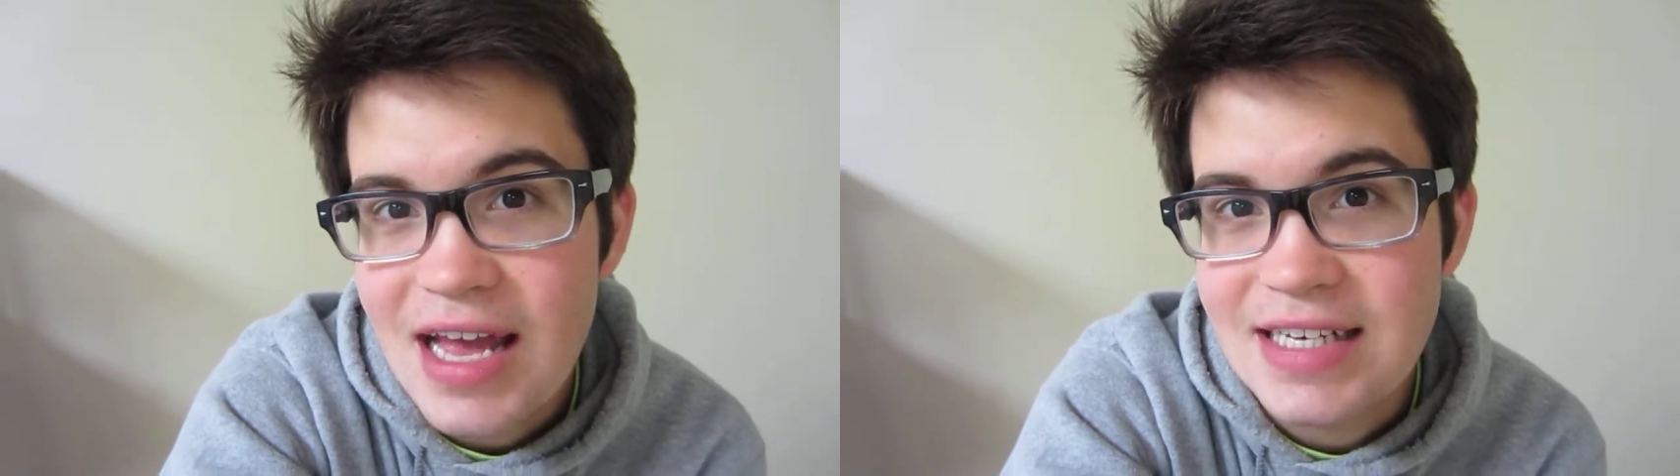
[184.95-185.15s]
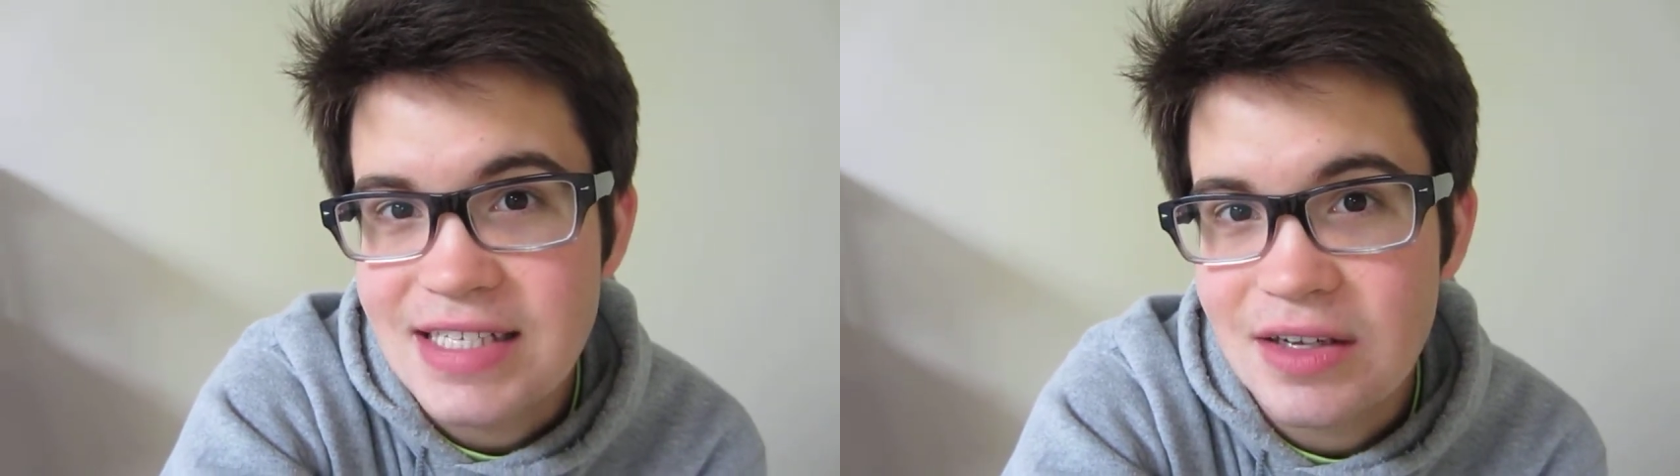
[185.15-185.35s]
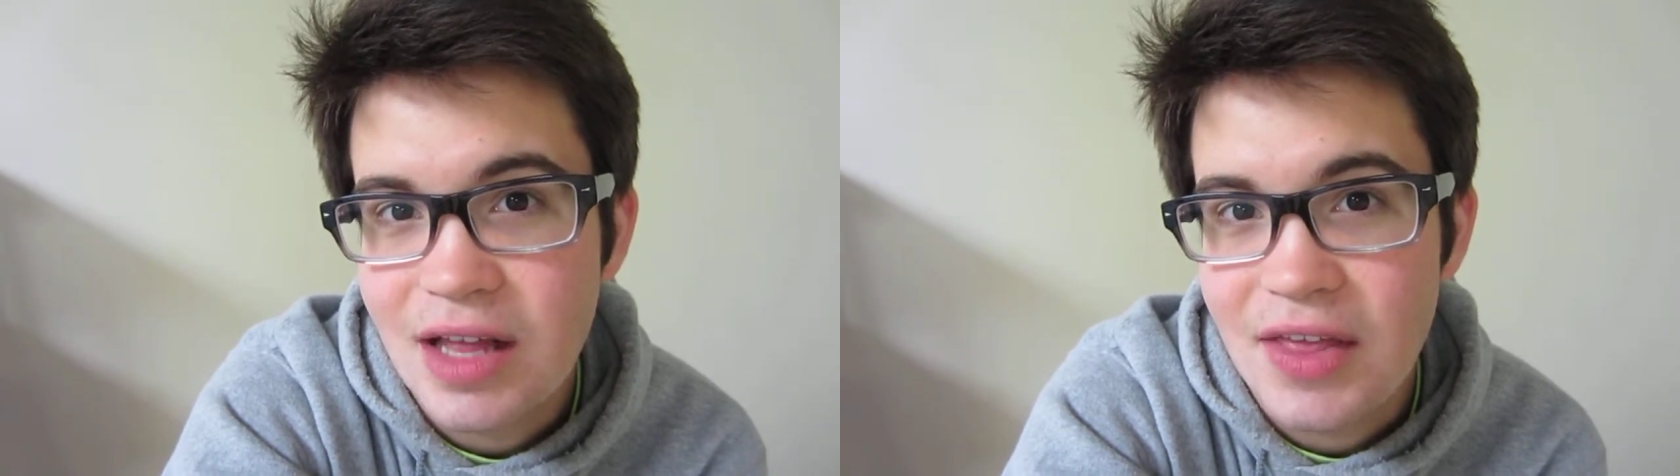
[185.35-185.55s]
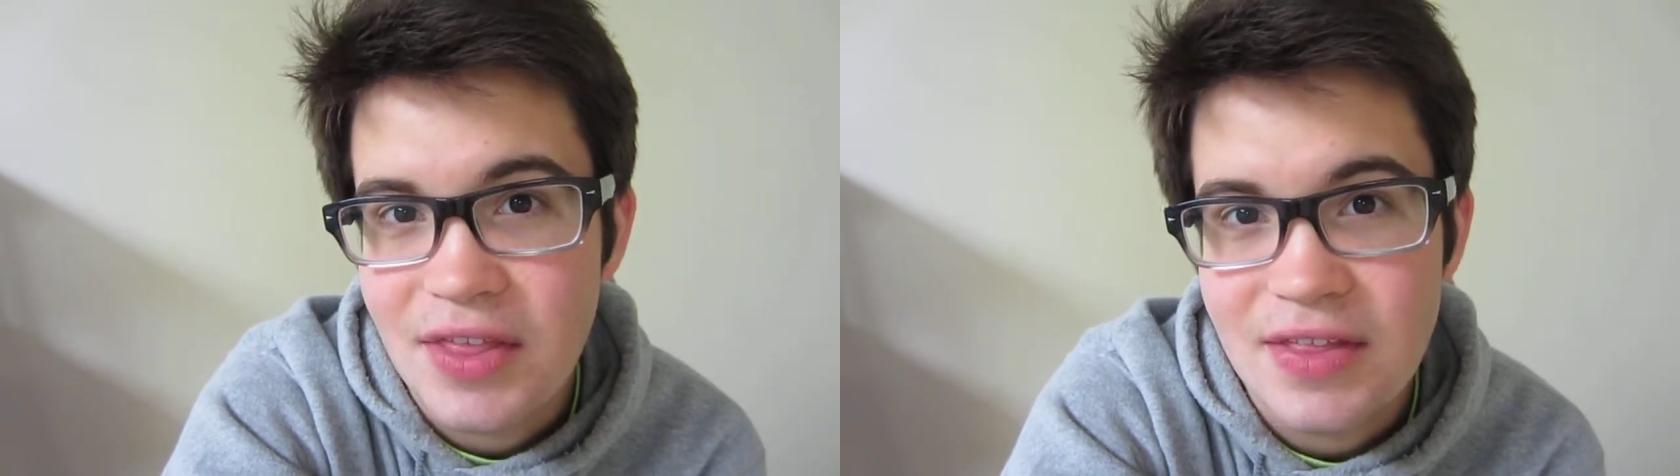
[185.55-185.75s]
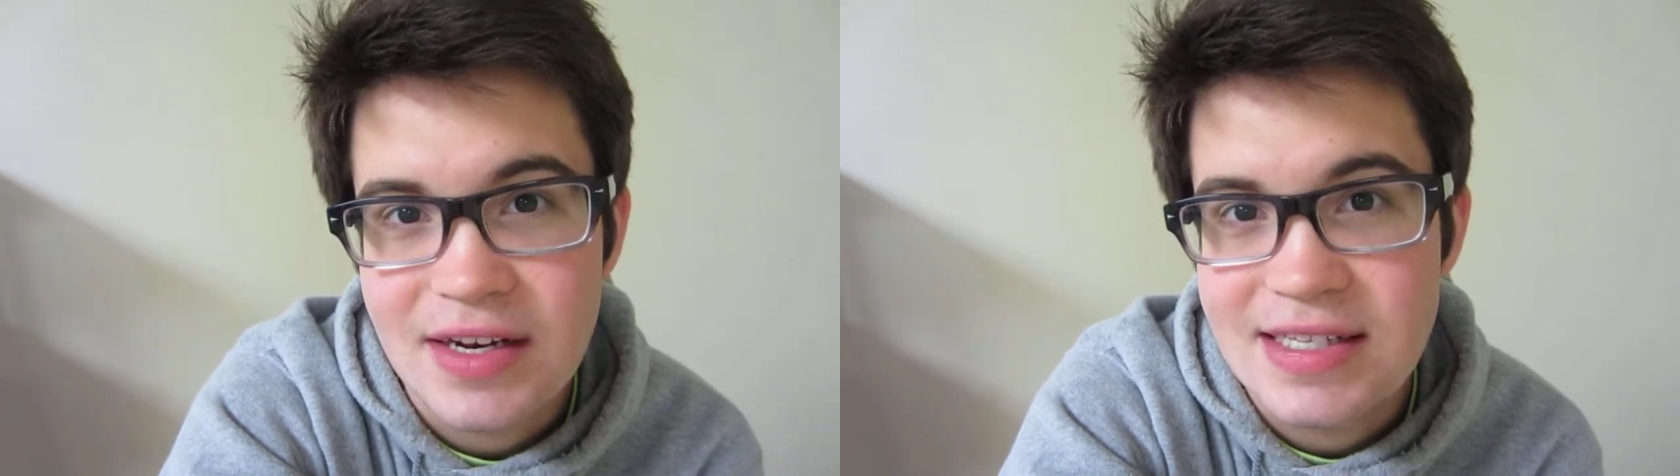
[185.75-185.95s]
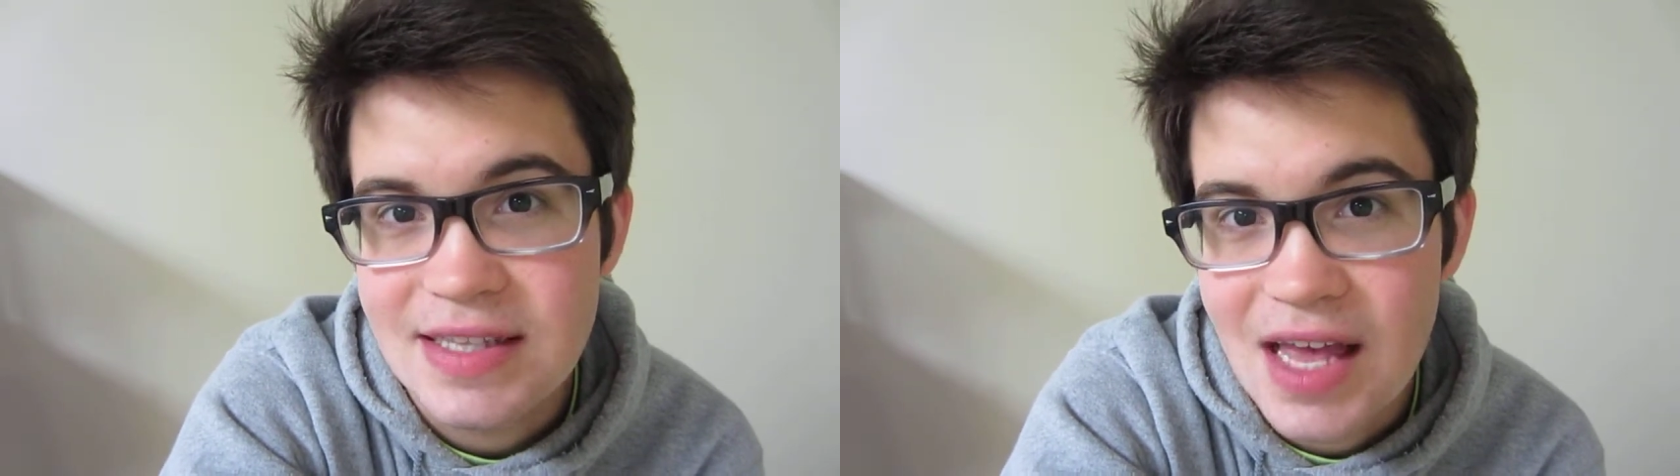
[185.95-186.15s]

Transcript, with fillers: until I think that he's